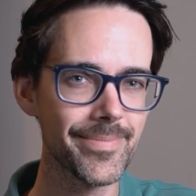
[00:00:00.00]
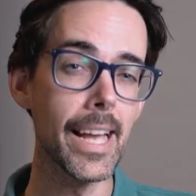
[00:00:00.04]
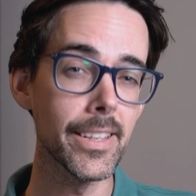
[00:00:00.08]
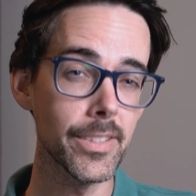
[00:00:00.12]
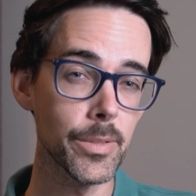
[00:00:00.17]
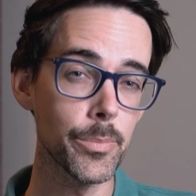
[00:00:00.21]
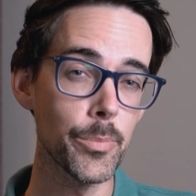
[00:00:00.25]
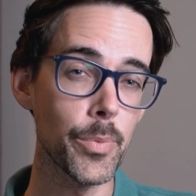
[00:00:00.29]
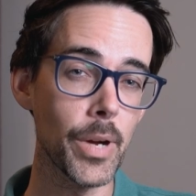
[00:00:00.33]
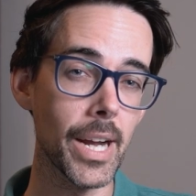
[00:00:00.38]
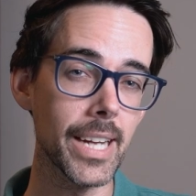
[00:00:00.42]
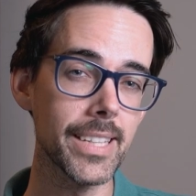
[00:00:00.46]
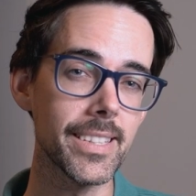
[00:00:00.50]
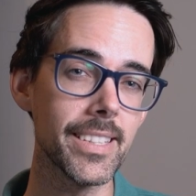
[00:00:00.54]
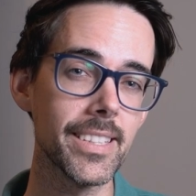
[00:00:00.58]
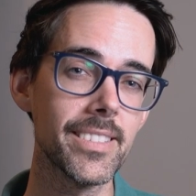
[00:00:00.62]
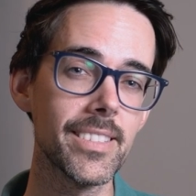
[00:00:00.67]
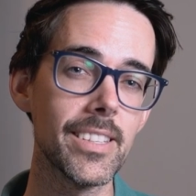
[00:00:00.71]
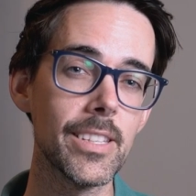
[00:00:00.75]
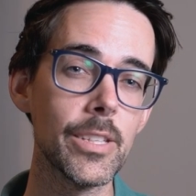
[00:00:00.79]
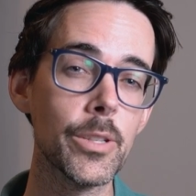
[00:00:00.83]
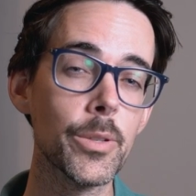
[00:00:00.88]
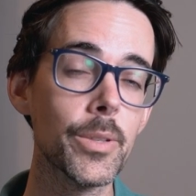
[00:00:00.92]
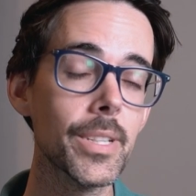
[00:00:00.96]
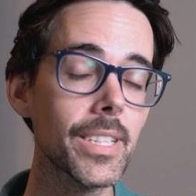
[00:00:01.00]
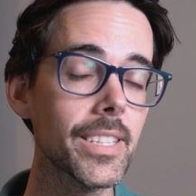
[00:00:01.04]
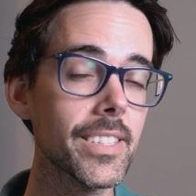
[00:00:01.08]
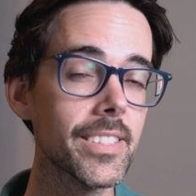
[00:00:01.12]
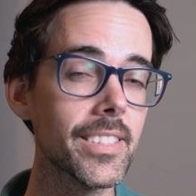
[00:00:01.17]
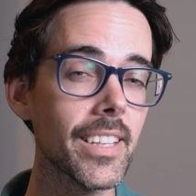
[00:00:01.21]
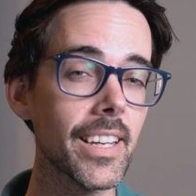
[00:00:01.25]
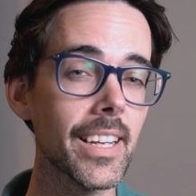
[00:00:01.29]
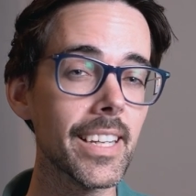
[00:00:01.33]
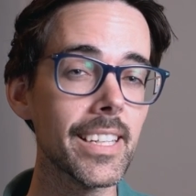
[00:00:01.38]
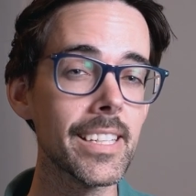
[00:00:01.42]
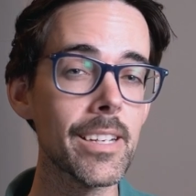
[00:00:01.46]
As a practice, you can
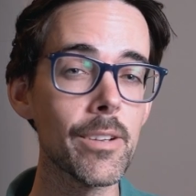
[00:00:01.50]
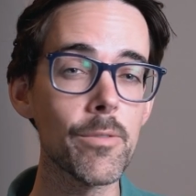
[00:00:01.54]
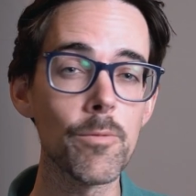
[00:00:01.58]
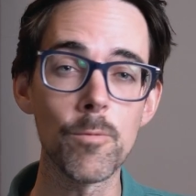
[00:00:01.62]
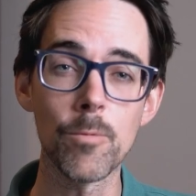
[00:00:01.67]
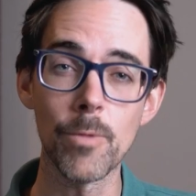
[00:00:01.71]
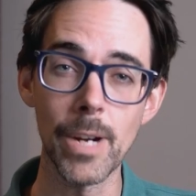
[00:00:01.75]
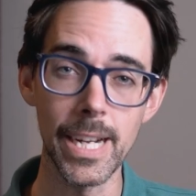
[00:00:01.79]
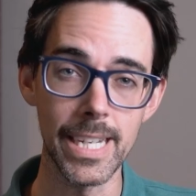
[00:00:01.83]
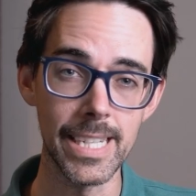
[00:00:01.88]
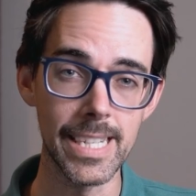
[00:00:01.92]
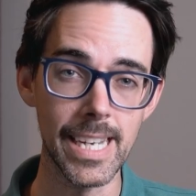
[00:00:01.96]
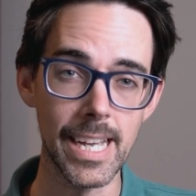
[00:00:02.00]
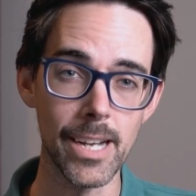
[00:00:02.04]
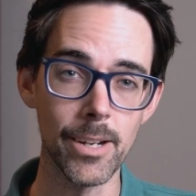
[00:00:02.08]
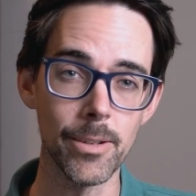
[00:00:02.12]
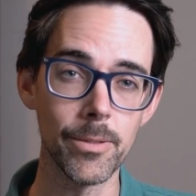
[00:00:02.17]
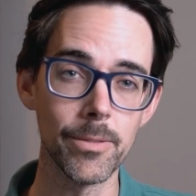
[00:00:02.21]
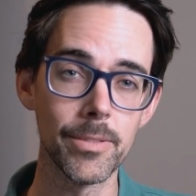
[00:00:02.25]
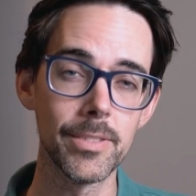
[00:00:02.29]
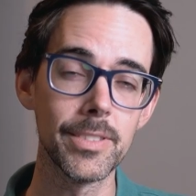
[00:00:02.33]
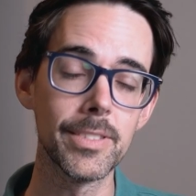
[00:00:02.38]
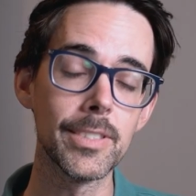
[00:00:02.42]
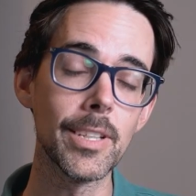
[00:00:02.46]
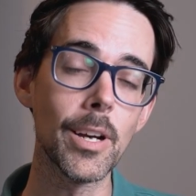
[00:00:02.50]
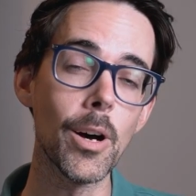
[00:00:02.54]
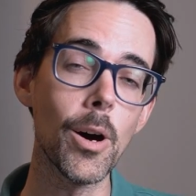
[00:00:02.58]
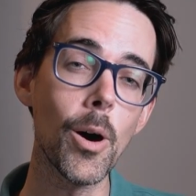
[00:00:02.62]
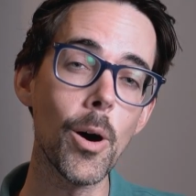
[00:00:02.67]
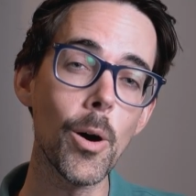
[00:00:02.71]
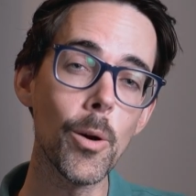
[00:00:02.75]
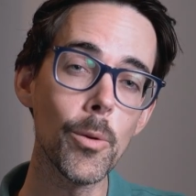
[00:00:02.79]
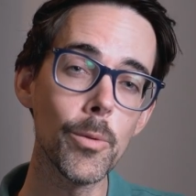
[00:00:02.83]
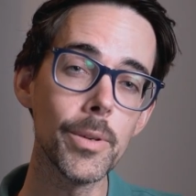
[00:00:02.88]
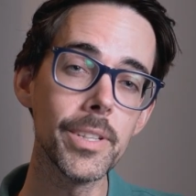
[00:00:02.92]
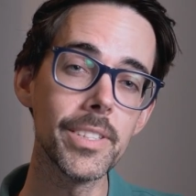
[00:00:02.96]
decide right now to
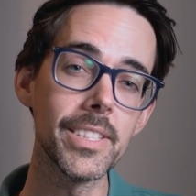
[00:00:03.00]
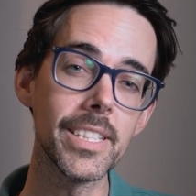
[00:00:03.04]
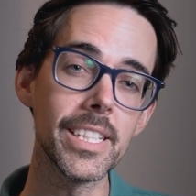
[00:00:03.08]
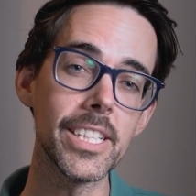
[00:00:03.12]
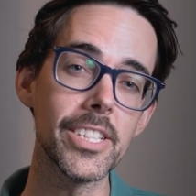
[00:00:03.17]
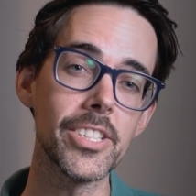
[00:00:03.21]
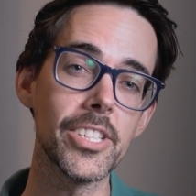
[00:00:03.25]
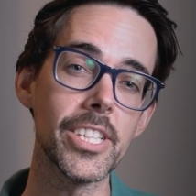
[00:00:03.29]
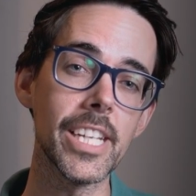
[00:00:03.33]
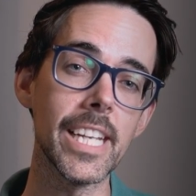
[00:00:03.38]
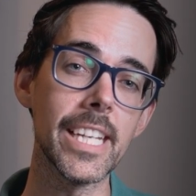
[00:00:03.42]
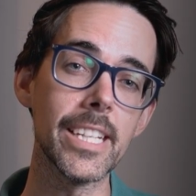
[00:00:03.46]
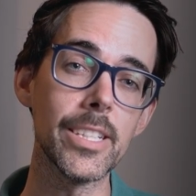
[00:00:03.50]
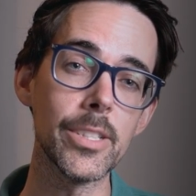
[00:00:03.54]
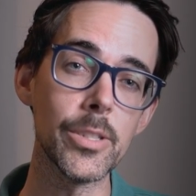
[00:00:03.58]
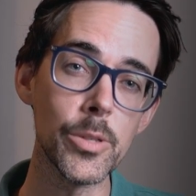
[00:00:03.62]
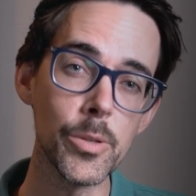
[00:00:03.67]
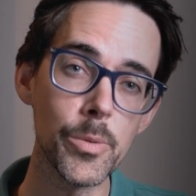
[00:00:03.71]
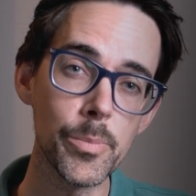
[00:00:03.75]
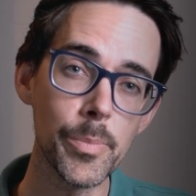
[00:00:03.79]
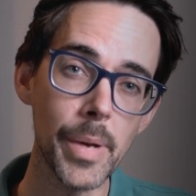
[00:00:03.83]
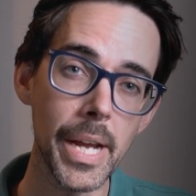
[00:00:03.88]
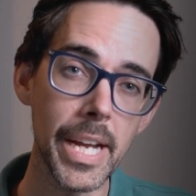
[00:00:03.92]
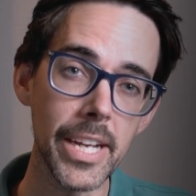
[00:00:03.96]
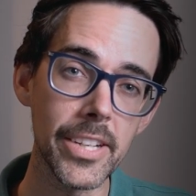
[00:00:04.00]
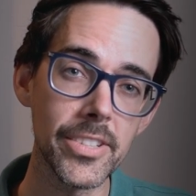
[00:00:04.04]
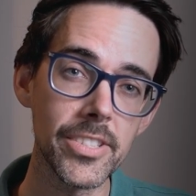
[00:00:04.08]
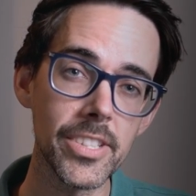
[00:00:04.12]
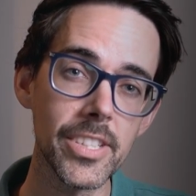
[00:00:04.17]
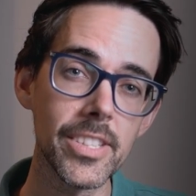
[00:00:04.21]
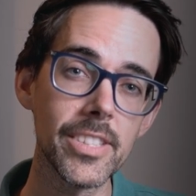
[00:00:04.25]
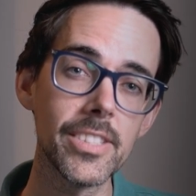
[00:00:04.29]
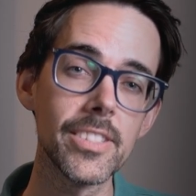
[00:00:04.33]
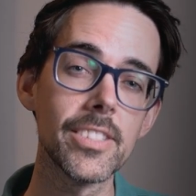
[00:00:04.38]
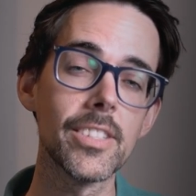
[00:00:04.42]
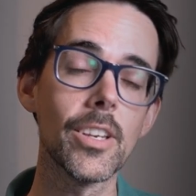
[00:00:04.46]
always initiate new
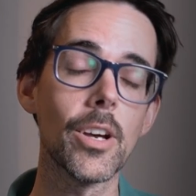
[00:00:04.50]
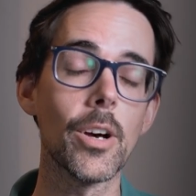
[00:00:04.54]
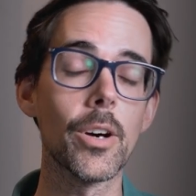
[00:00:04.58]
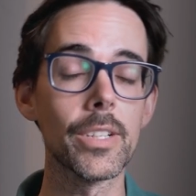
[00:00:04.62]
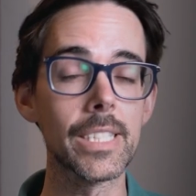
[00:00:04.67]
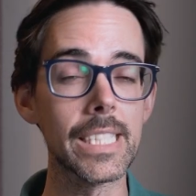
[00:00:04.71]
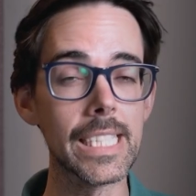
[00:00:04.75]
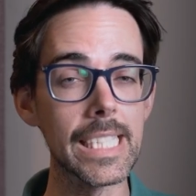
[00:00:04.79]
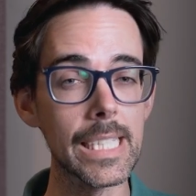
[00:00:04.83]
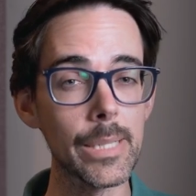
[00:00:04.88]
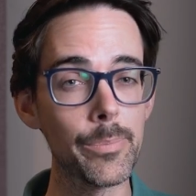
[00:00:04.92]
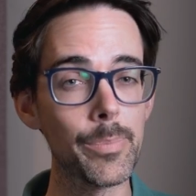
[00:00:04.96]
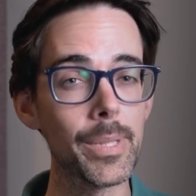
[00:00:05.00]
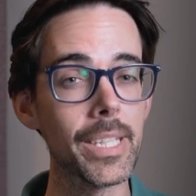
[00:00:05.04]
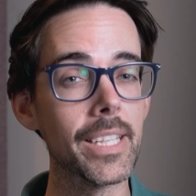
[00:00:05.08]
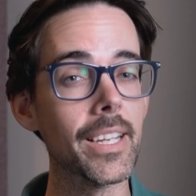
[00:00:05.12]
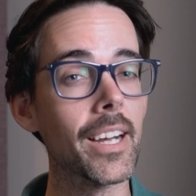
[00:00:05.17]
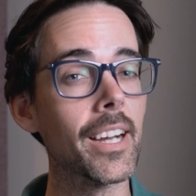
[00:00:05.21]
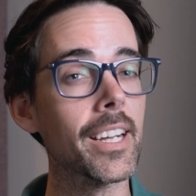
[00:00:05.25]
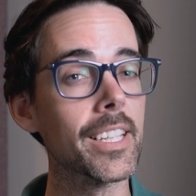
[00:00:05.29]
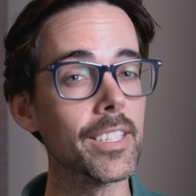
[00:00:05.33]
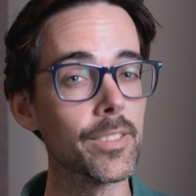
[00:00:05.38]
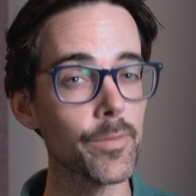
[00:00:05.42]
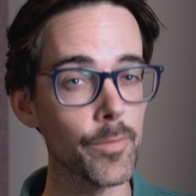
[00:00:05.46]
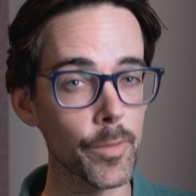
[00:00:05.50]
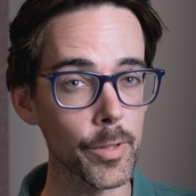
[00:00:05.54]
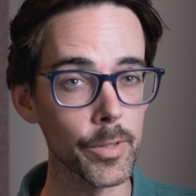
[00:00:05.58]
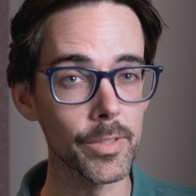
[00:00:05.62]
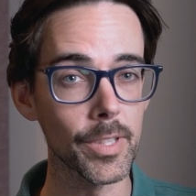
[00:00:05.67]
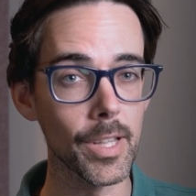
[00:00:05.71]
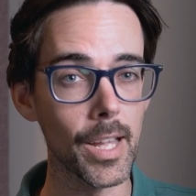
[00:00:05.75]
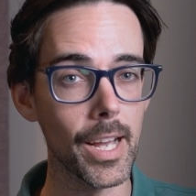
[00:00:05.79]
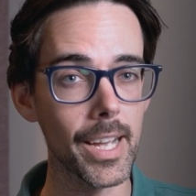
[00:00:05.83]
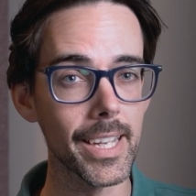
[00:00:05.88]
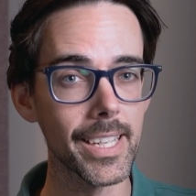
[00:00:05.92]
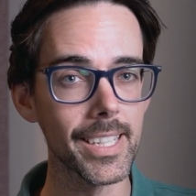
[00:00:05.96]
patients on D P Is
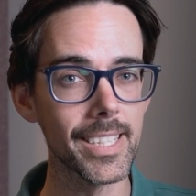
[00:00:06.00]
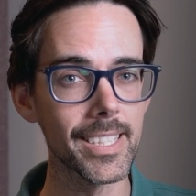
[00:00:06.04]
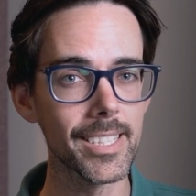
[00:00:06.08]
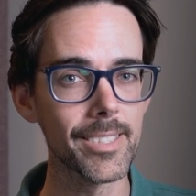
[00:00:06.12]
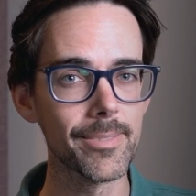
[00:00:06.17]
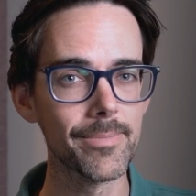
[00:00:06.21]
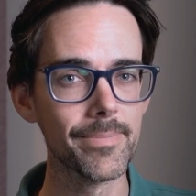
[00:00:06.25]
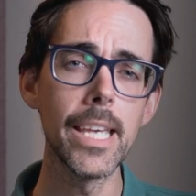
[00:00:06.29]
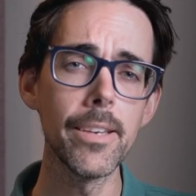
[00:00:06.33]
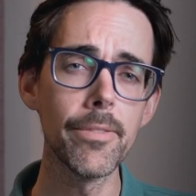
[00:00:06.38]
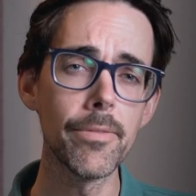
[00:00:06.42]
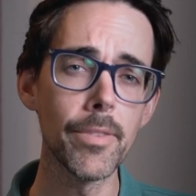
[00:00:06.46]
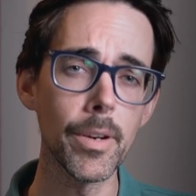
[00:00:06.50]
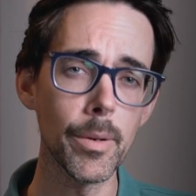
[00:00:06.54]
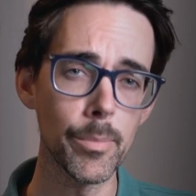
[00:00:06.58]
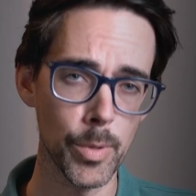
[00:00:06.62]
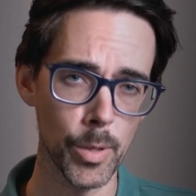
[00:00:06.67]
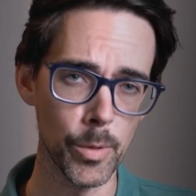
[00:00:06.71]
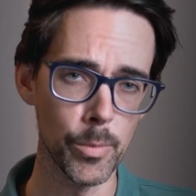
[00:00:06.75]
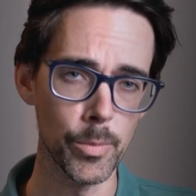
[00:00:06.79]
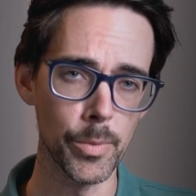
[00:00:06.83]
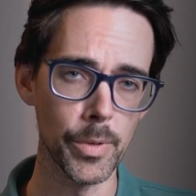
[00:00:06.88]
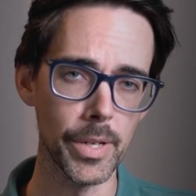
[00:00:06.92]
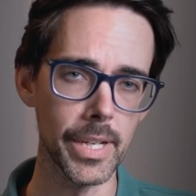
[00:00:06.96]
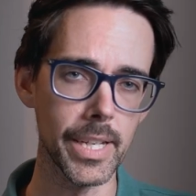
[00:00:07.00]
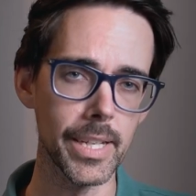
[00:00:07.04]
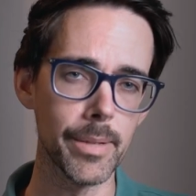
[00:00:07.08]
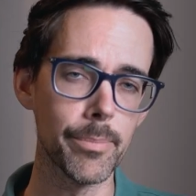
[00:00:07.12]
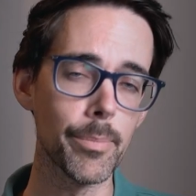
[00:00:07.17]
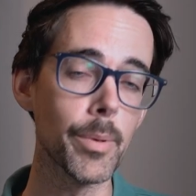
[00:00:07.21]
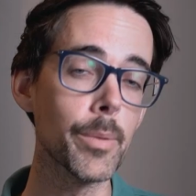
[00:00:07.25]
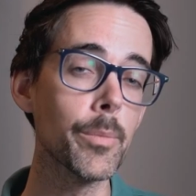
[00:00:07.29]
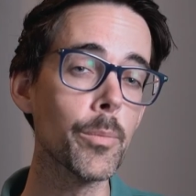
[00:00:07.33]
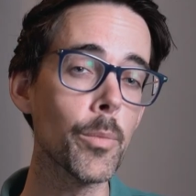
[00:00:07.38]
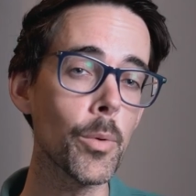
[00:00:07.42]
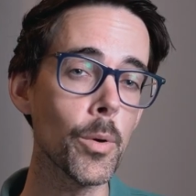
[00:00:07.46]
first line, if appropriate,
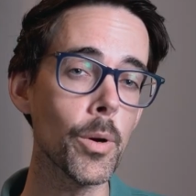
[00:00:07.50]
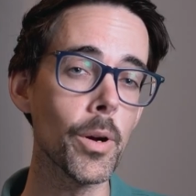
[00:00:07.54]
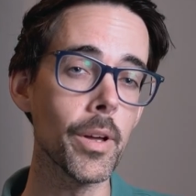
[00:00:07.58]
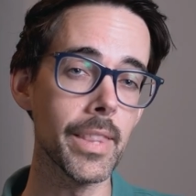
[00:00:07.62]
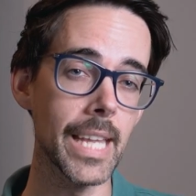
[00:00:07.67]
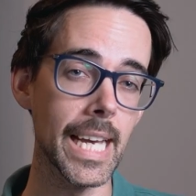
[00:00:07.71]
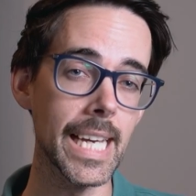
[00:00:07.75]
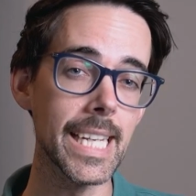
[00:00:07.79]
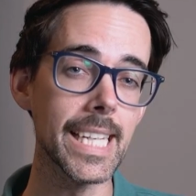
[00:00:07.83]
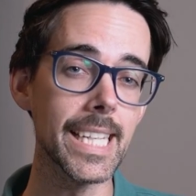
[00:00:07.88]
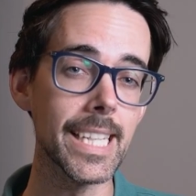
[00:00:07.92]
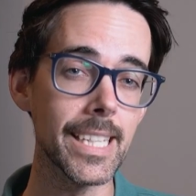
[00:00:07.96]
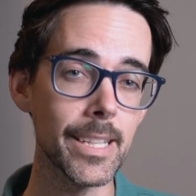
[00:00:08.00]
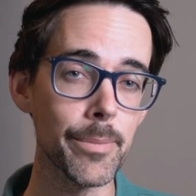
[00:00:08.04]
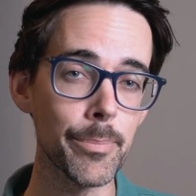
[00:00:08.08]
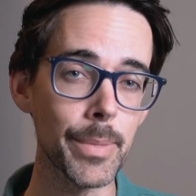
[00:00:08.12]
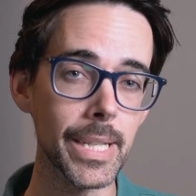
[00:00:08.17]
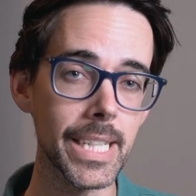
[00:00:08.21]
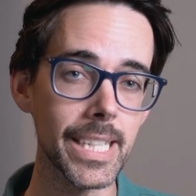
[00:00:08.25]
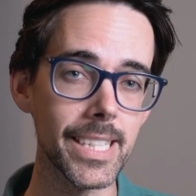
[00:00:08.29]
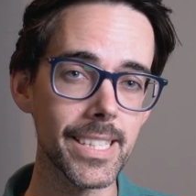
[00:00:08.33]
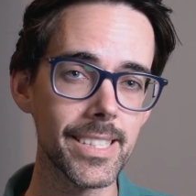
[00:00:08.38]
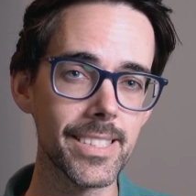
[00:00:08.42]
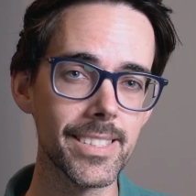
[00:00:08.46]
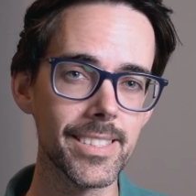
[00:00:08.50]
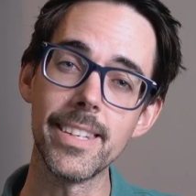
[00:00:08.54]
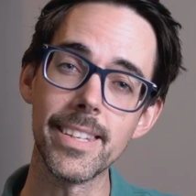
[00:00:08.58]
but more on that in a minute.